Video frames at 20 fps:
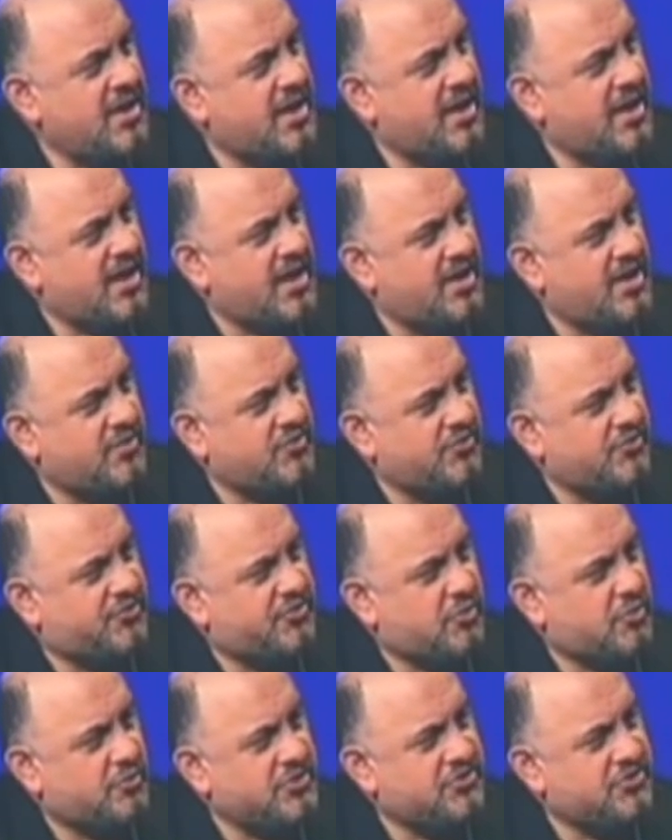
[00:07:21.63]
And
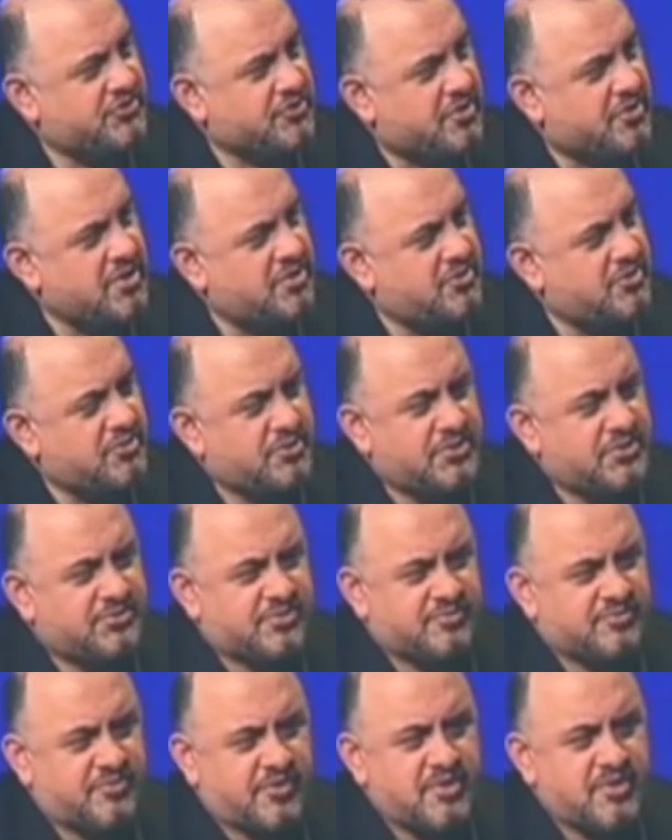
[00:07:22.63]
so we started doing
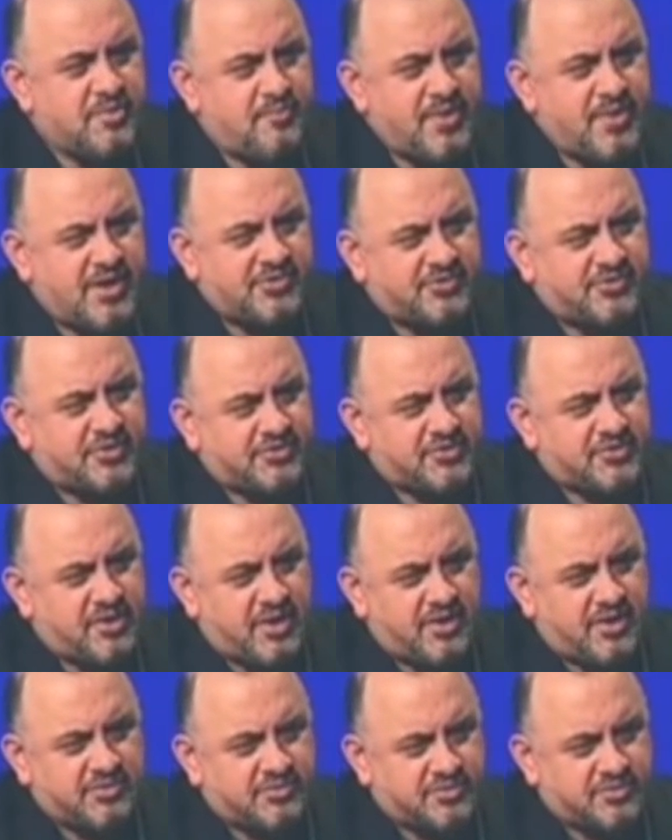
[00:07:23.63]
some very basic
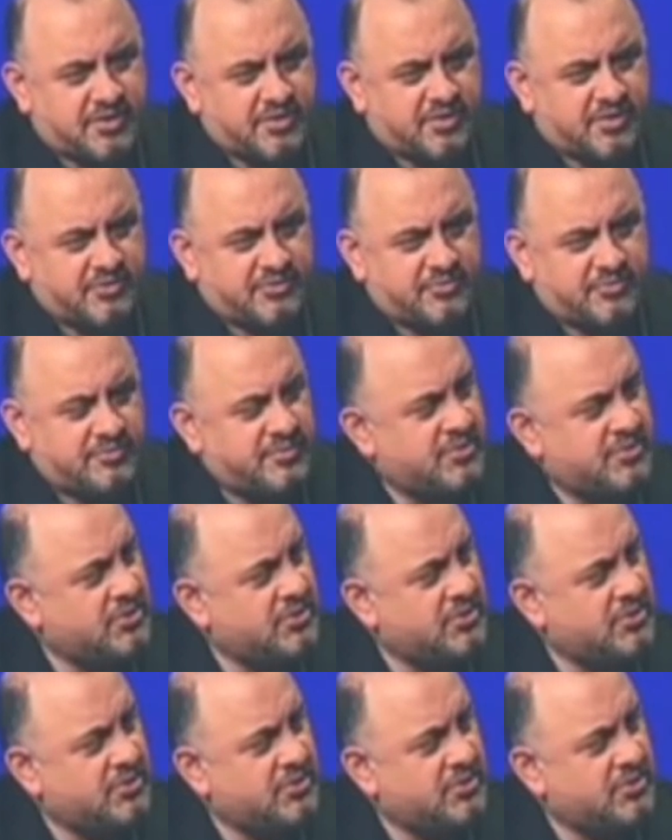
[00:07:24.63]
science studies